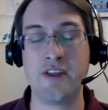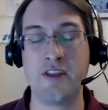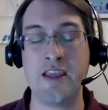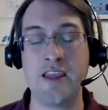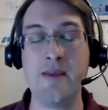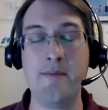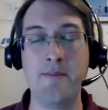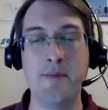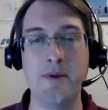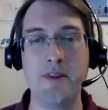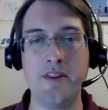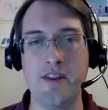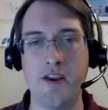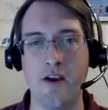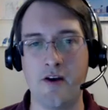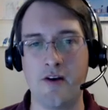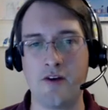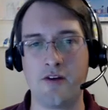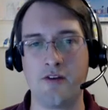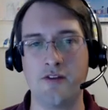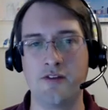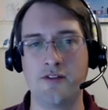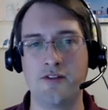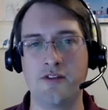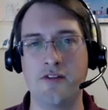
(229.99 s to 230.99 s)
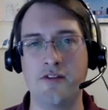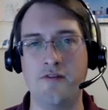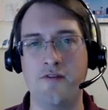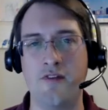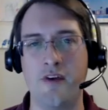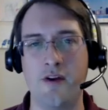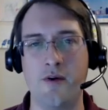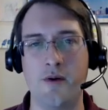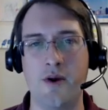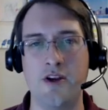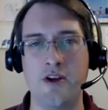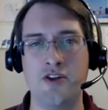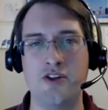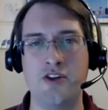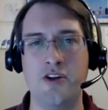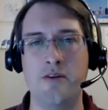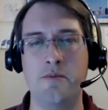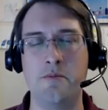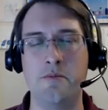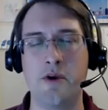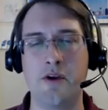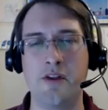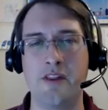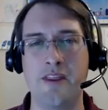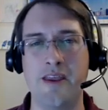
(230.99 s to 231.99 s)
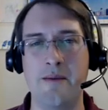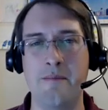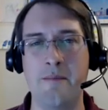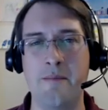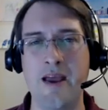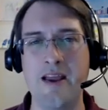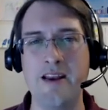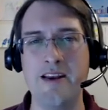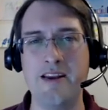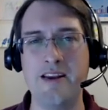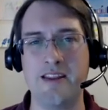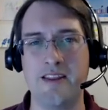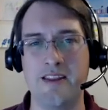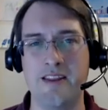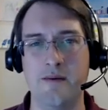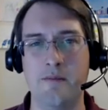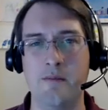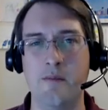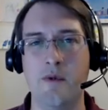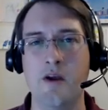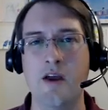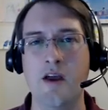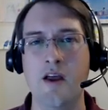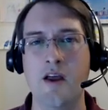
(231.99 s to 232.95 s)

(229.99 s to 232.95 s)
keeping the Articles of Confederation and merely amending them,